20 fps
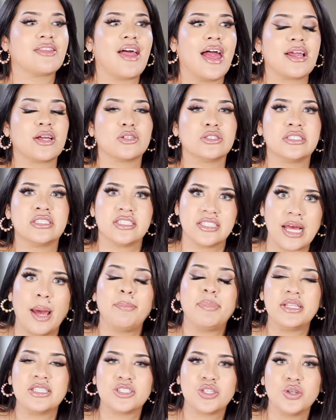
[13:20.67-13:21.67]
like
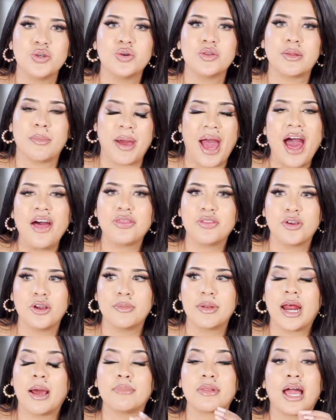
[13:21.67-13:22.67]
step into the bathroom,
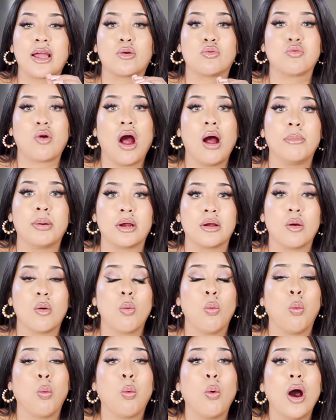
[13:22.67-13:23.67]
and I'm like, Robert,
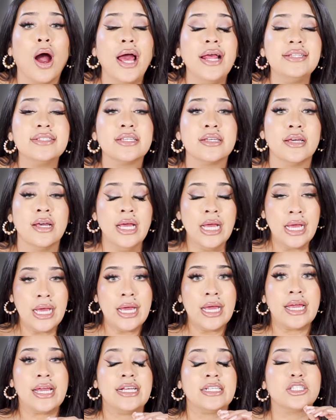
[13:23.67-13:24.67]
what
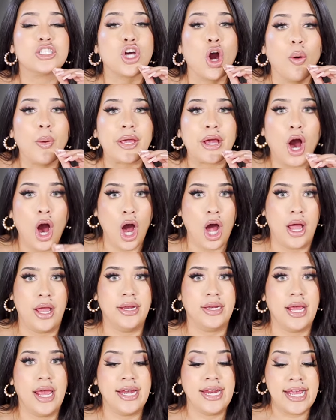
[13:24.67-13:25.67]
is going on?
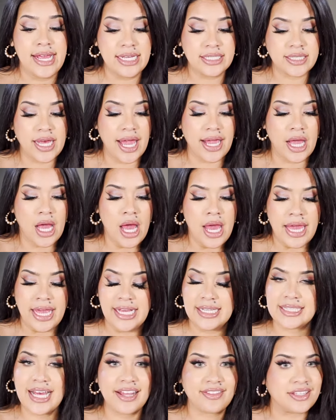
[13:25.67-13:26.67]
And he's like,
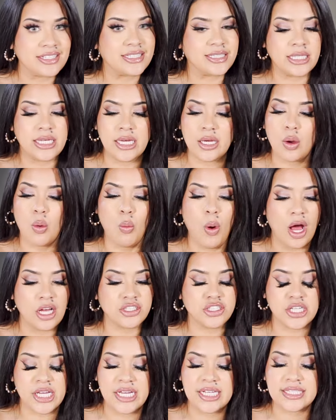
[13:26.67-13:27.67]
he's at the sink
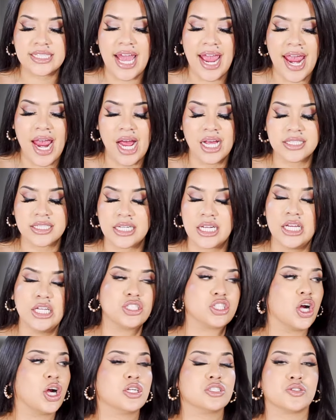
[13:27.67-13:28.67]
washing his hands, and he
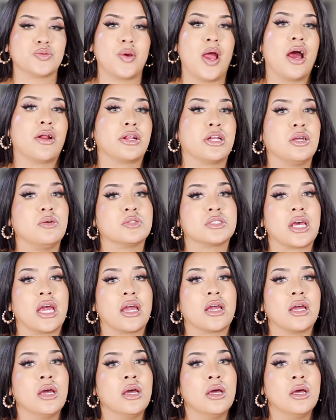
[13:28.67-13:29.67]
turns around, and he was
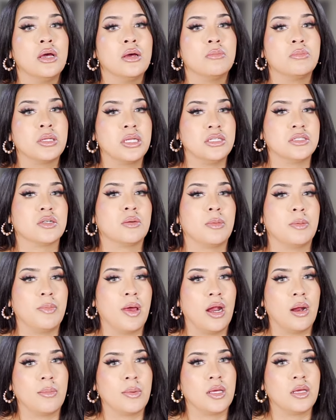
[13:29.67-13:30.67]
like, please don't be
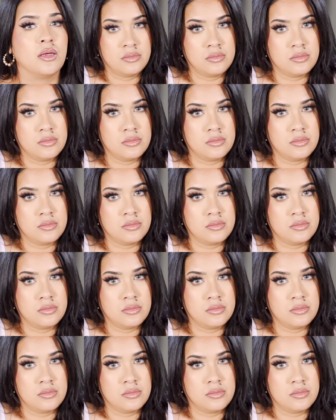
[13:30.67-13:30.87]
mad at me.